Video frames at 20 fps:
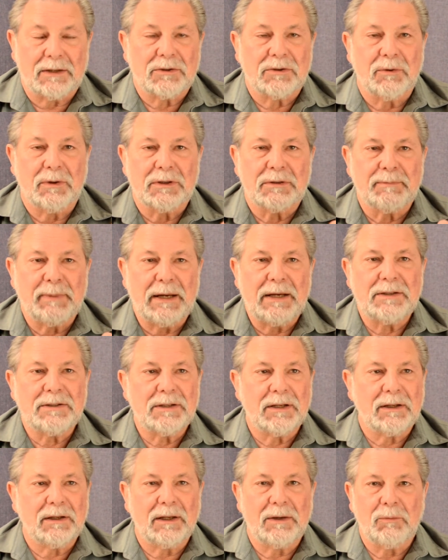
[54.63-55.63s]
So it's
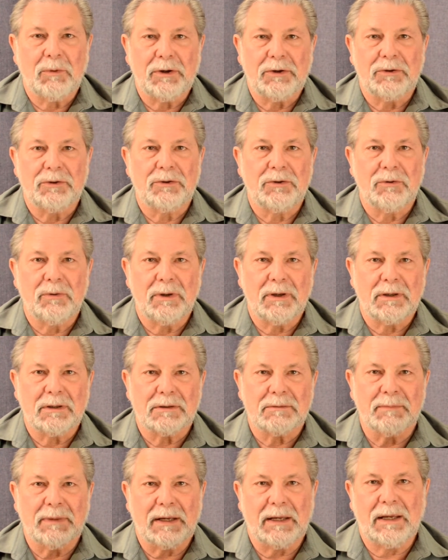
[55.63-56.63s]
basically what you're doing is
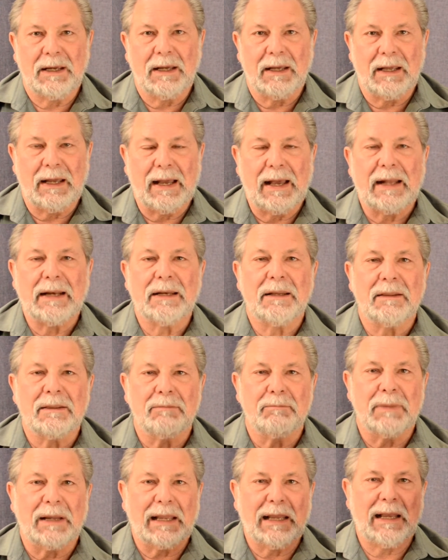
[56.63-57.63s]
adding
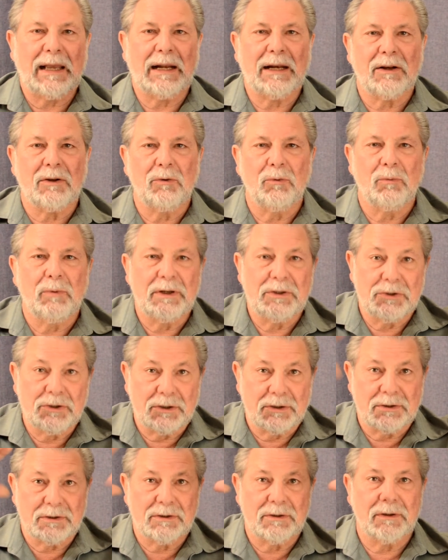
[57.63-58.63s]
mechanical
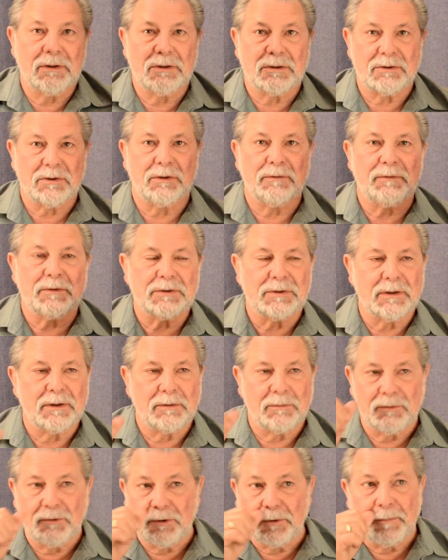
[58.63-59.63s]
widgets to the surface of the
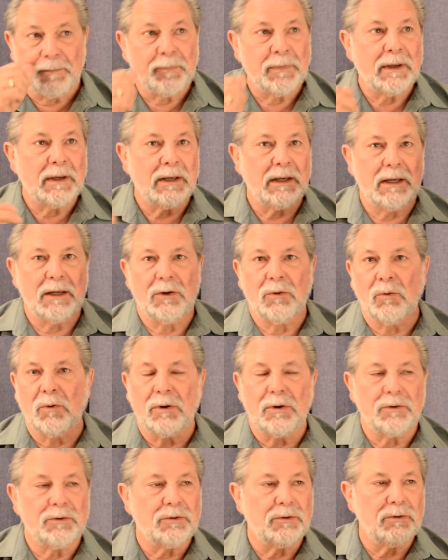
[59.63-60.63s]
room in
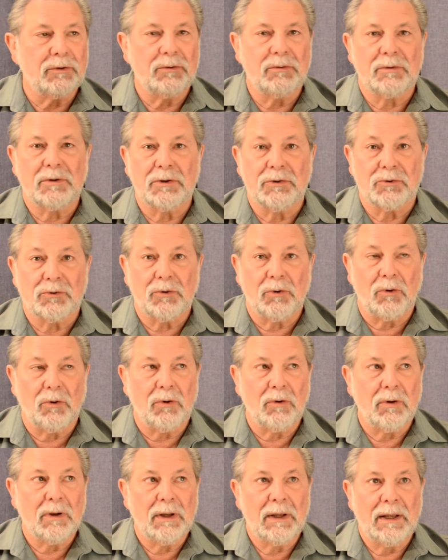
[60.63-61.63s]
order to
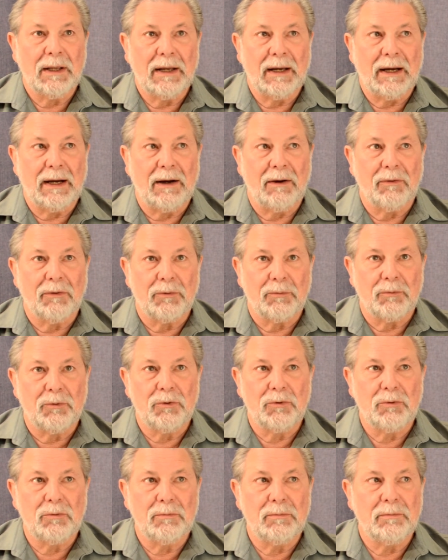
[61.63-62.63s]
control how the
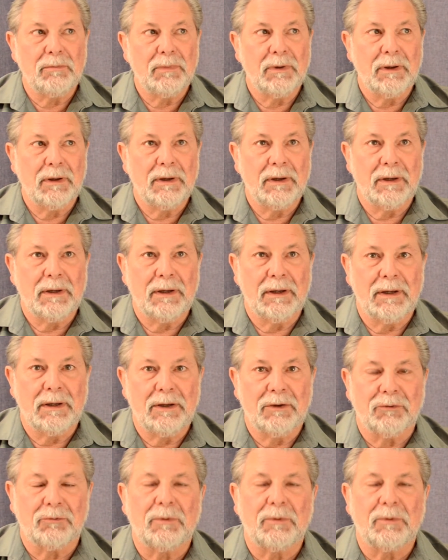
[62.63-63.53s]
room is